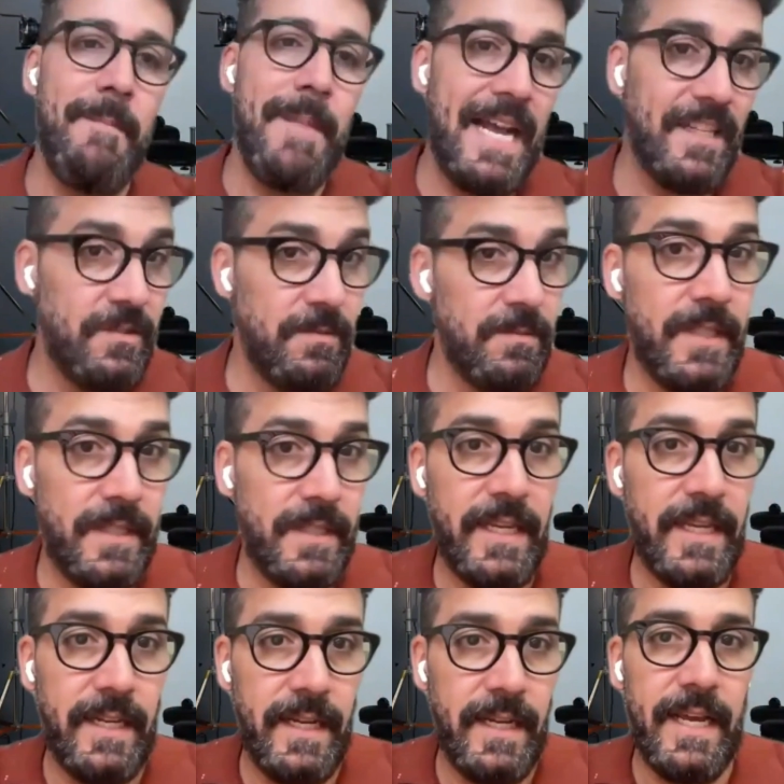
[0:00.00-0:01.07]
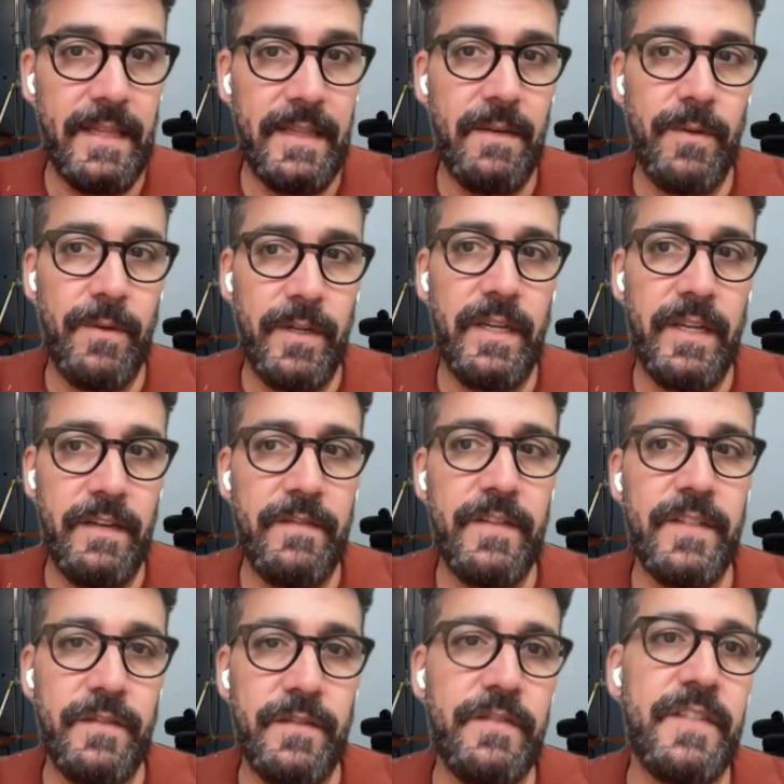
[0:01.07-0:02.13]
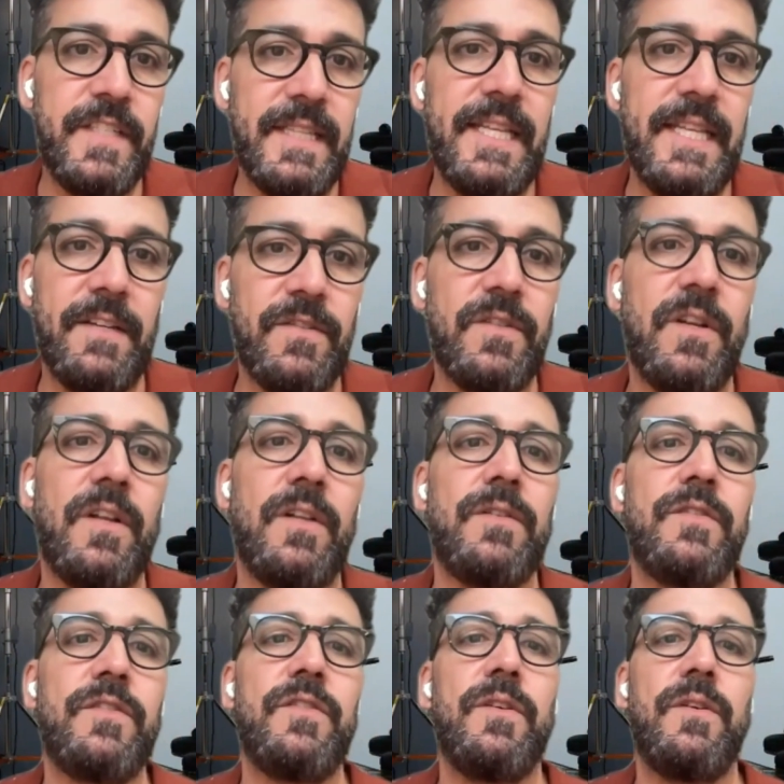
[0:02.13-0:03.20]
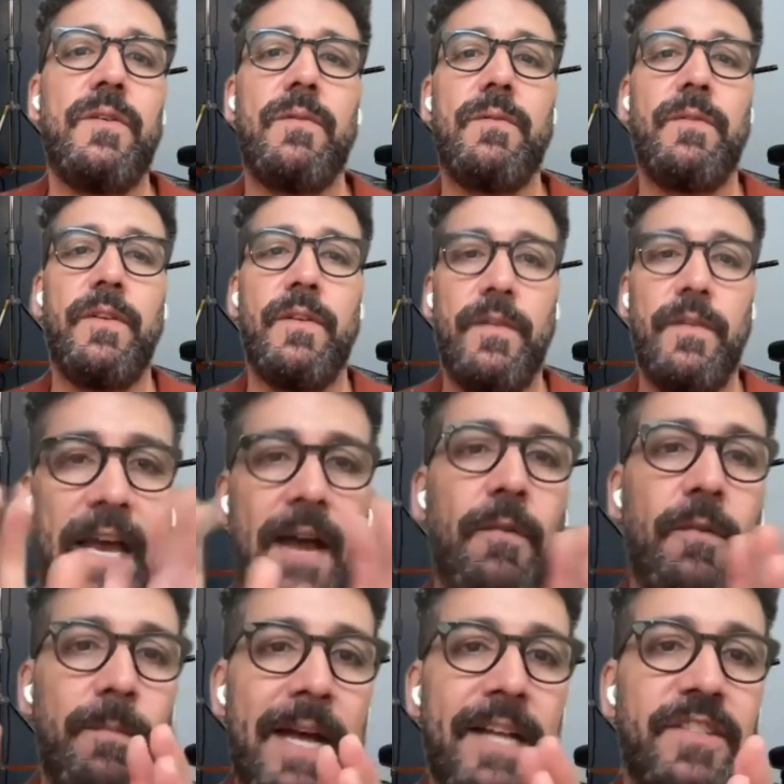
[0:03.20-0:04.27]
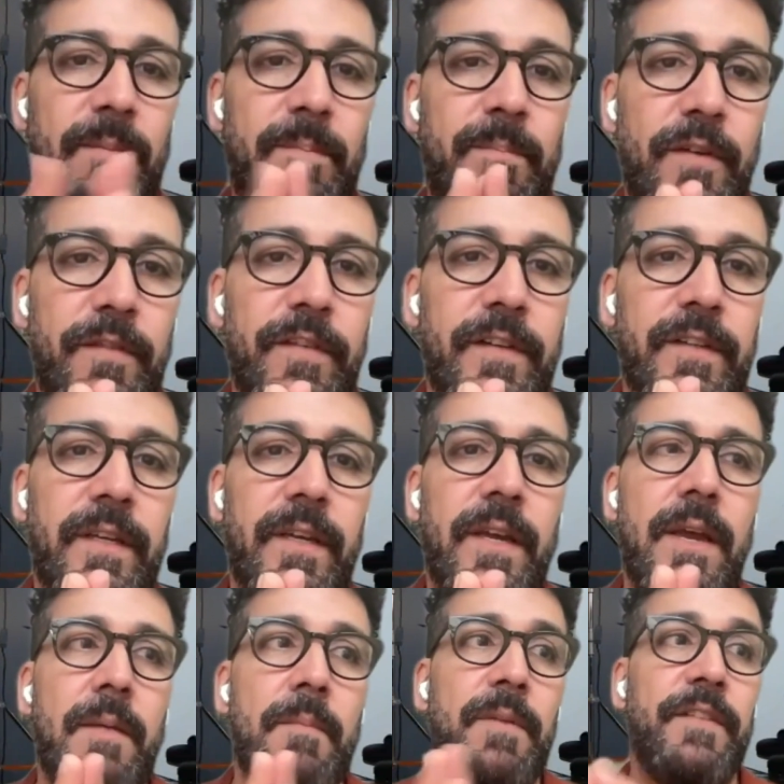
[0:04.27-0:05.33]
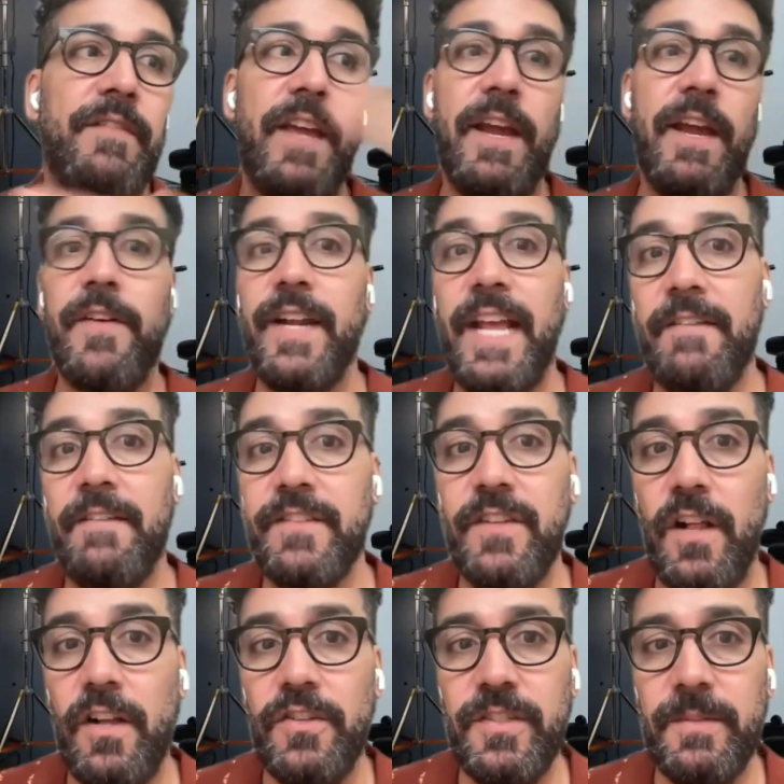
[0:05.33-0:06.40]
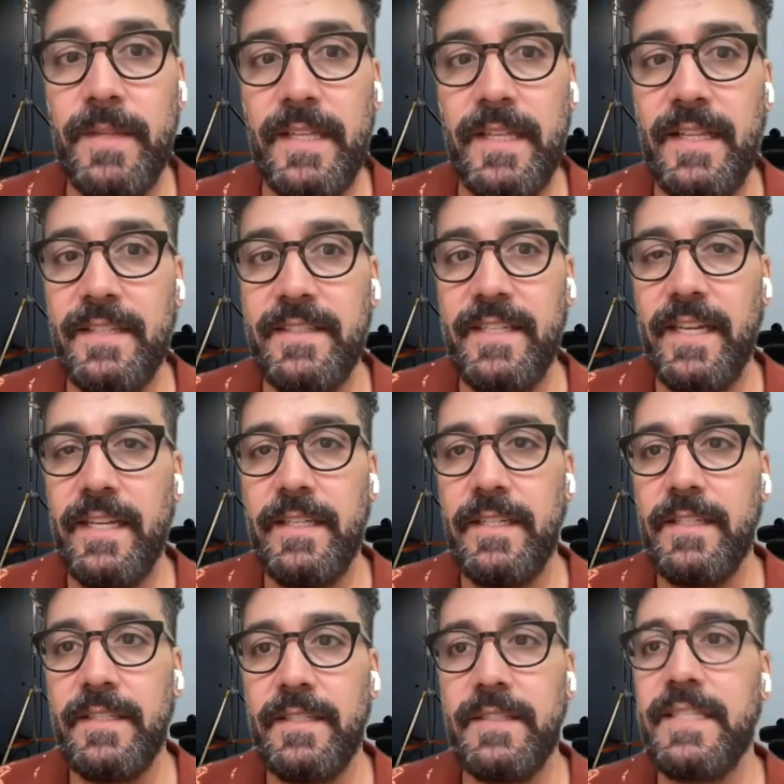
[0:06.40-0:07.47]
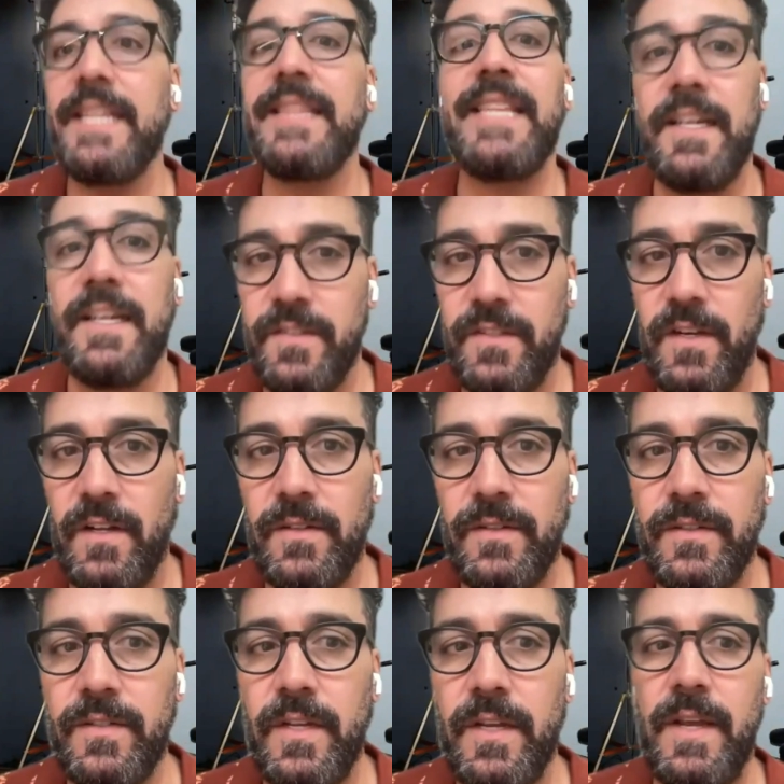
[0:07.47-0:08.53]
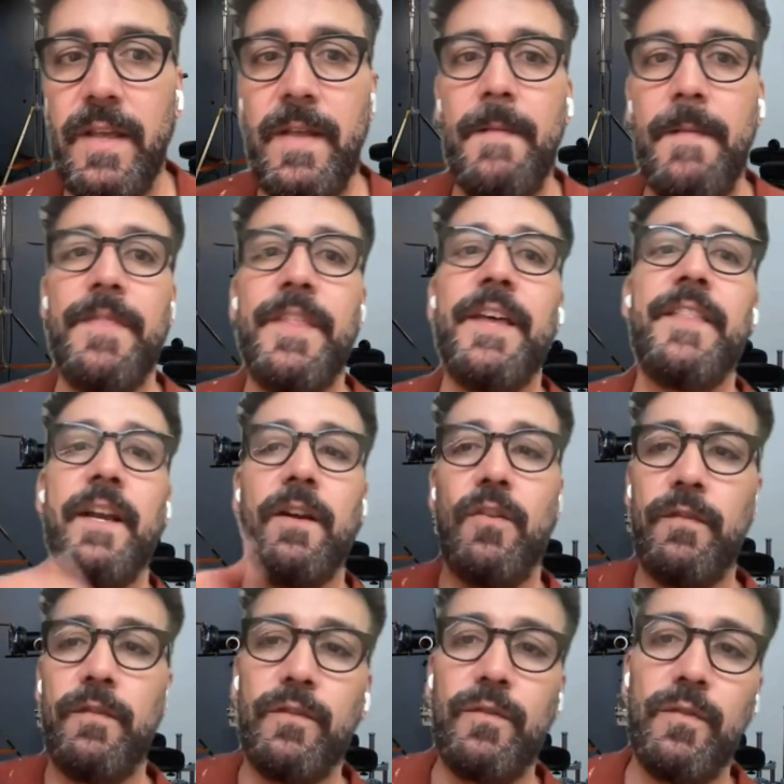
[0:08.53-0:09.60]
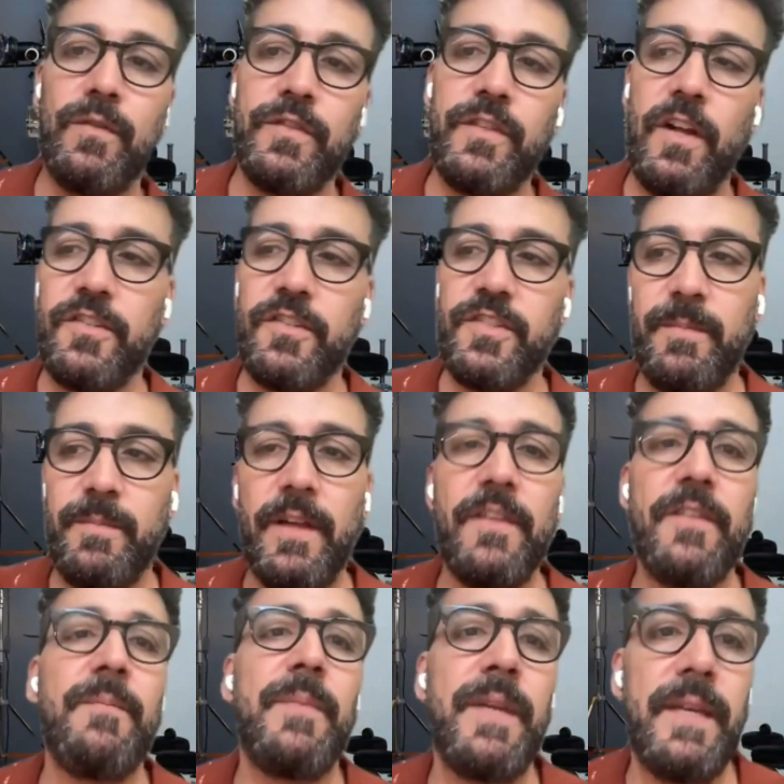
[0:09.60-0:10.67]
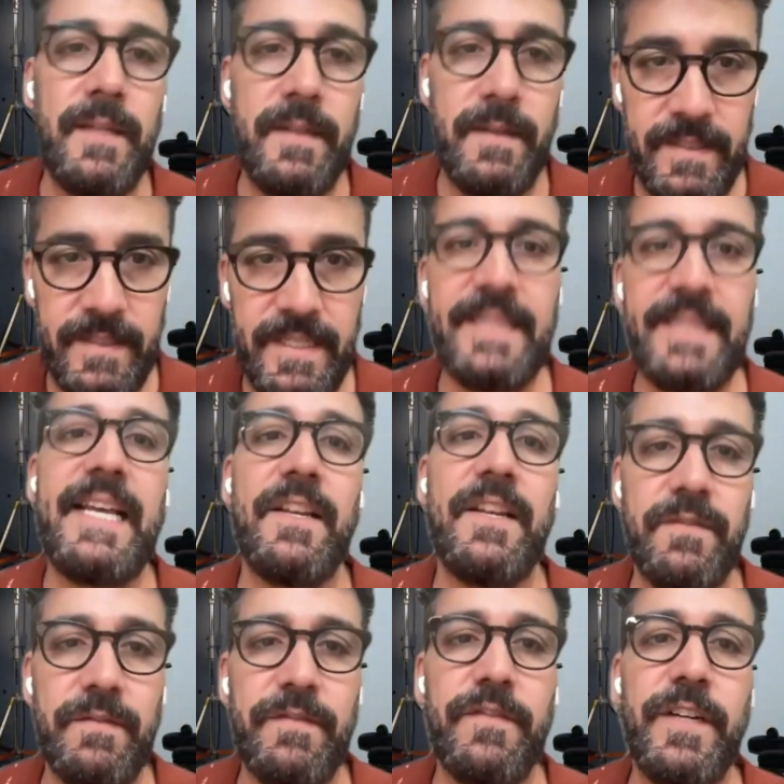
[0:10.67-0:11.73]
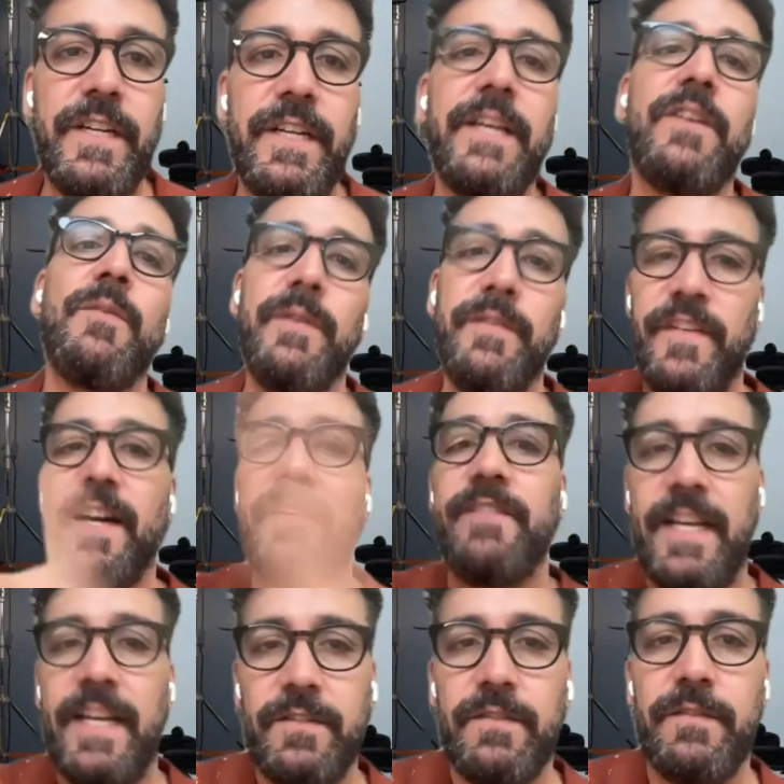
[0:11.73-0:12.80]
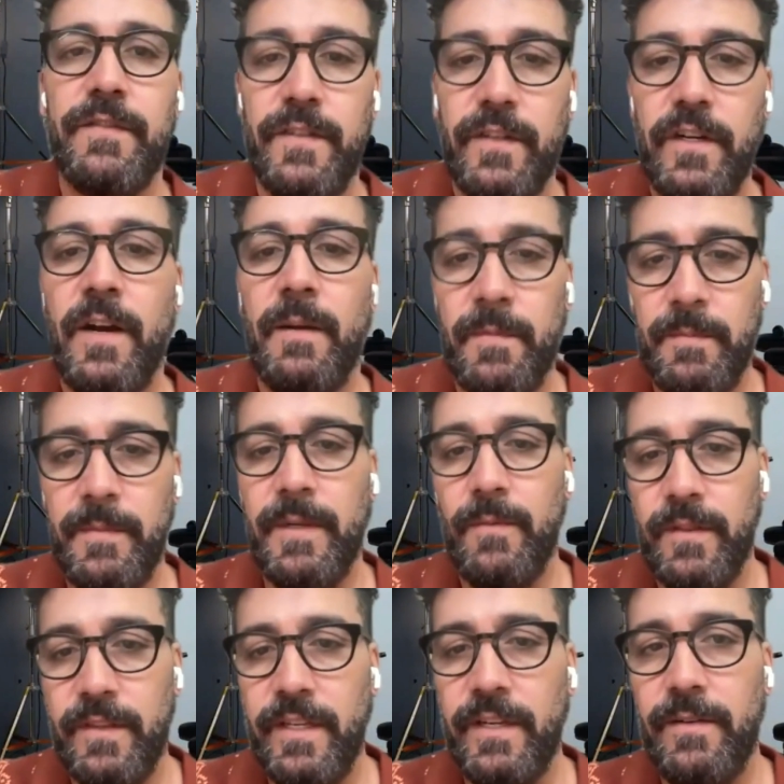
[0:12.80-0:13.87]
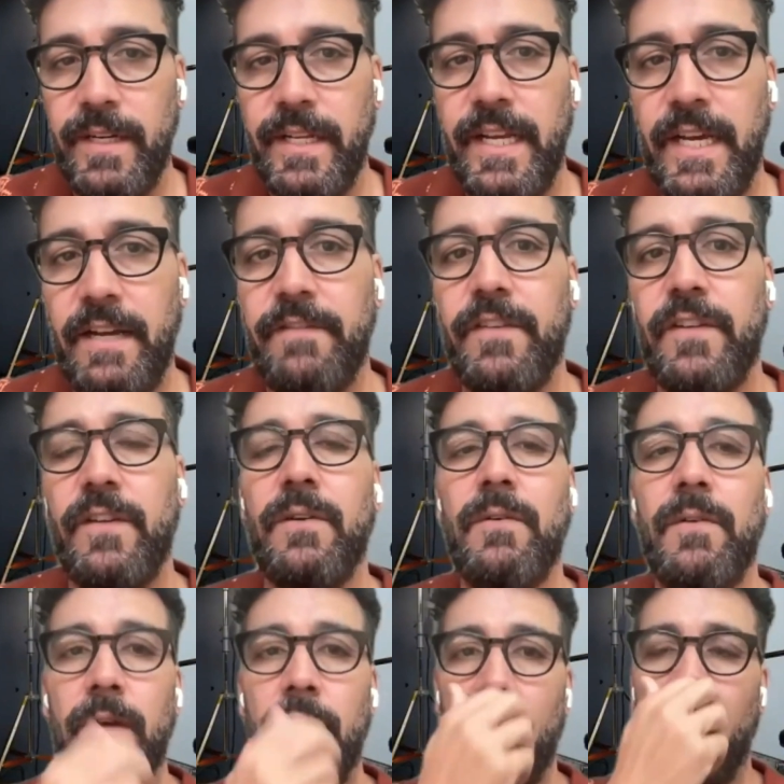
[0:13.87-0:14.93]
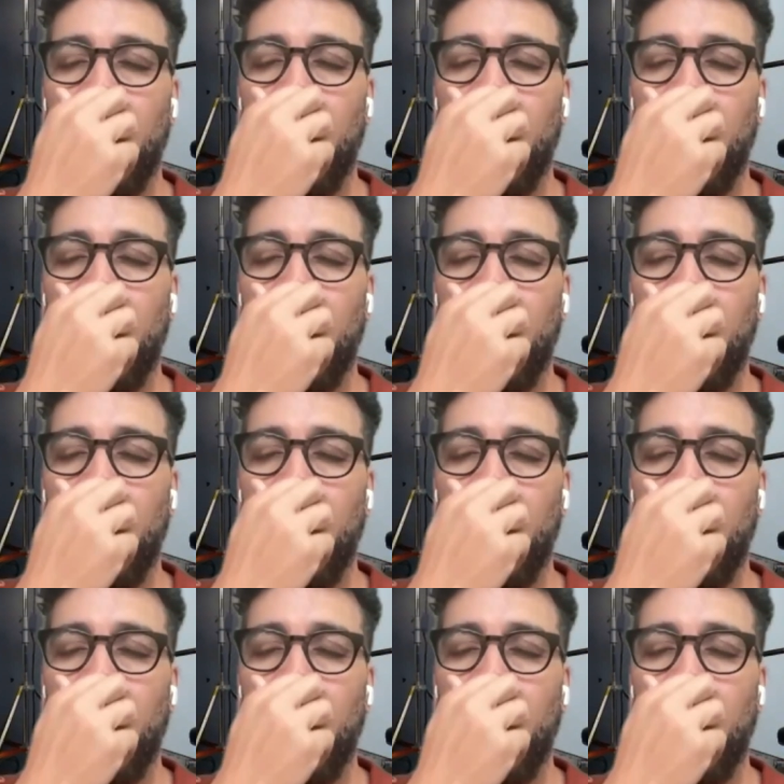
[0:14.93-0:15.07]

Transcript: the maximum that they can get that we can give is fifteen thousand dollars. So know that would match up perfectly. But if they already have a scholarship that let's say is ten thousand dollars, then that Colfuturo scholarship, rather than being 10,000 free, it'll be 5,000 free to complement what they already have, you know?